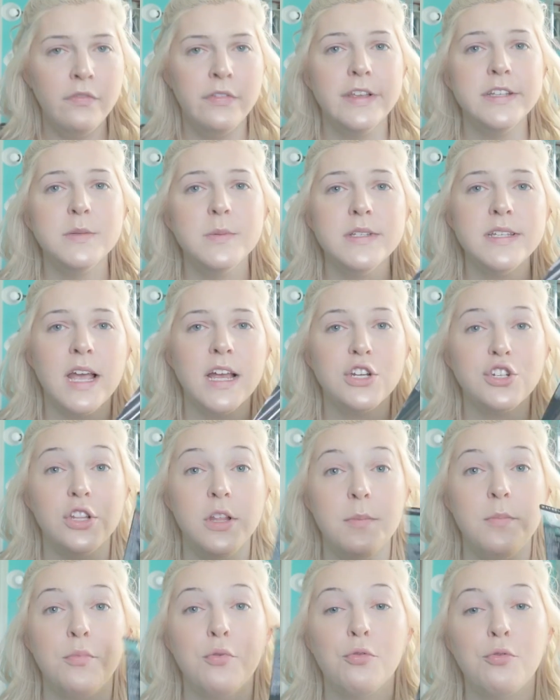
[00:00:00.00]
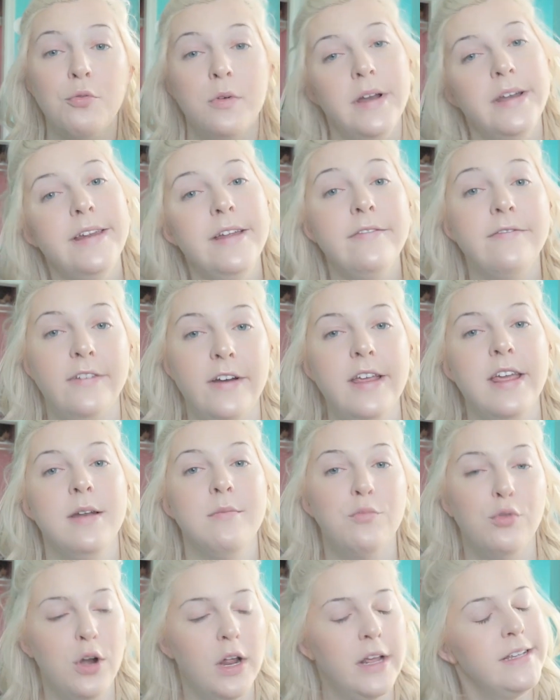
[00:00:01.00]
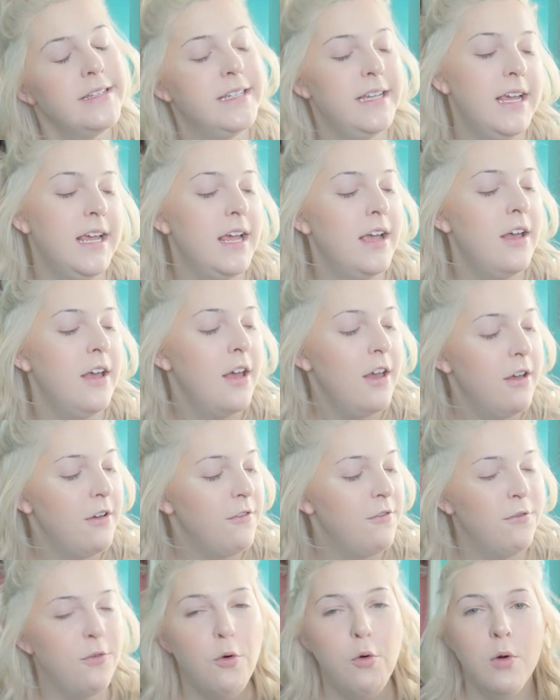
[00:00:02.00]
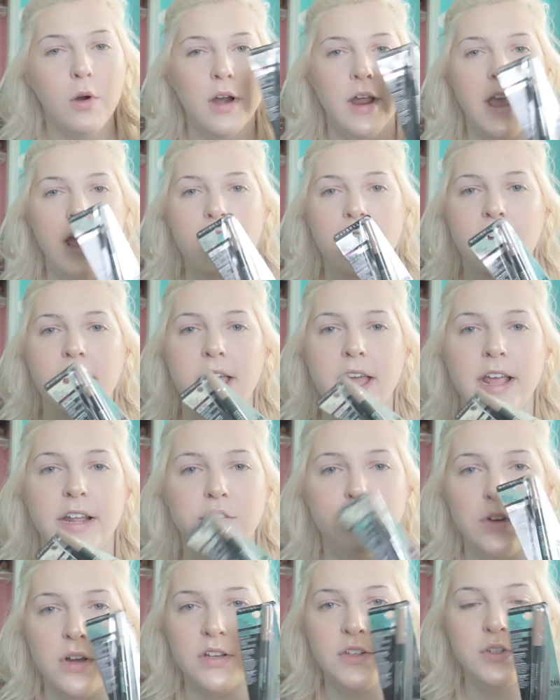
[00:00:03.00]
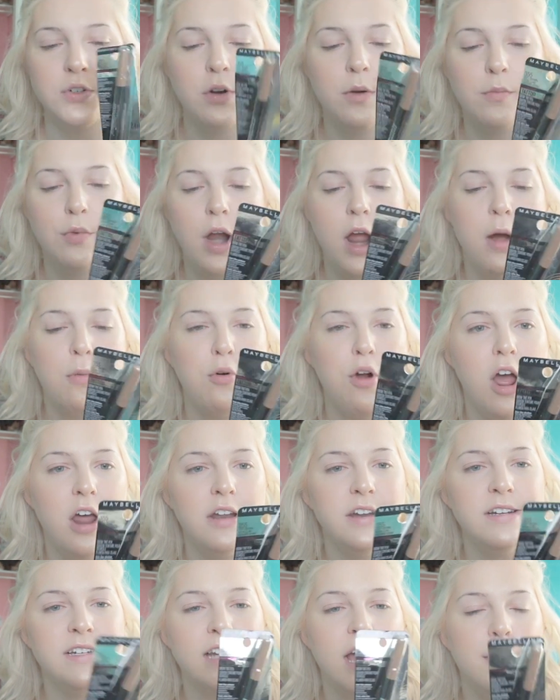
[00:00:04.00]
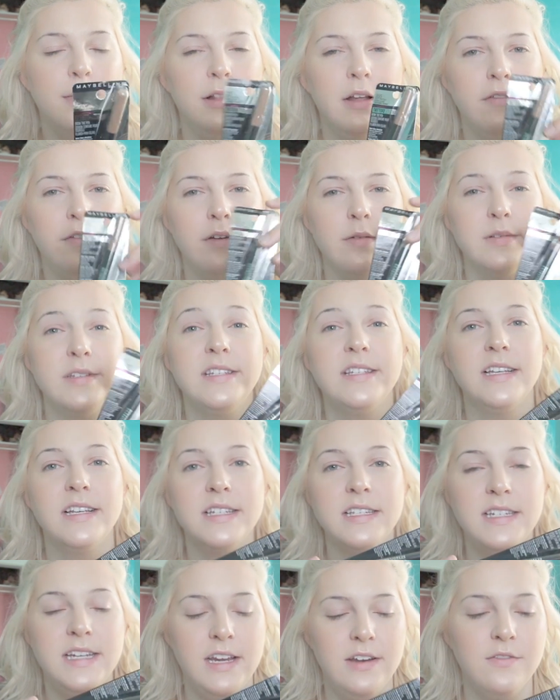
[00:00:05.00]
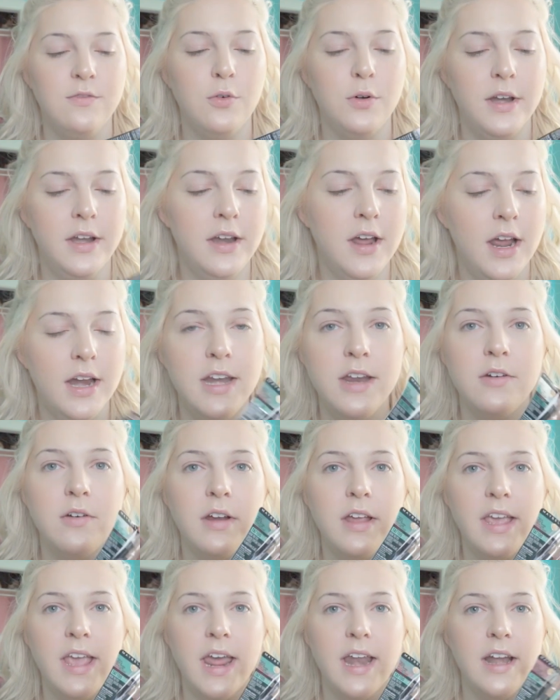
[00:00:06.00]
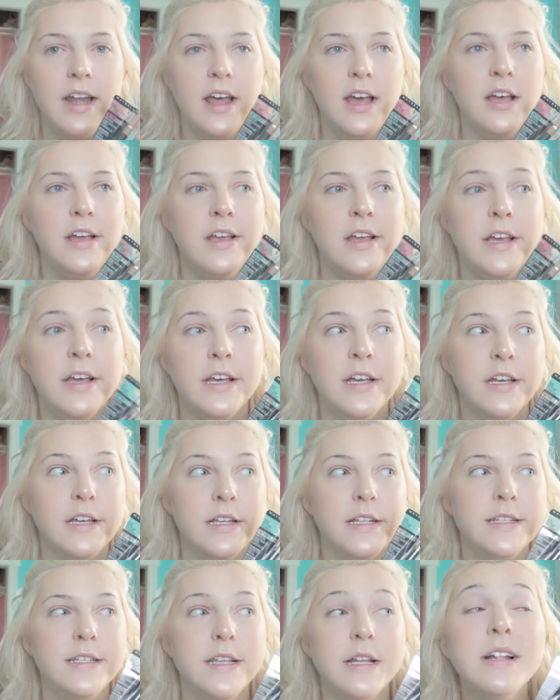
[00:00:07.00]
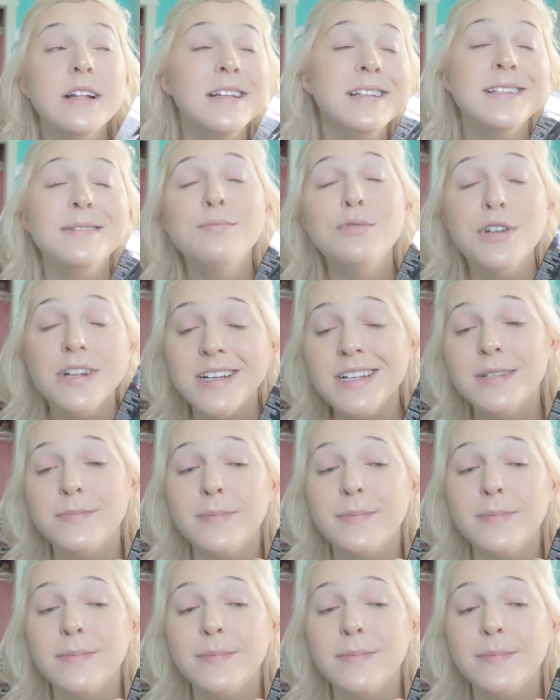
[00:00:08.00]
This was actually pretty freaking pricey for a drugstore brow product. I believe it was $16.49 here in Canada. So it's pretty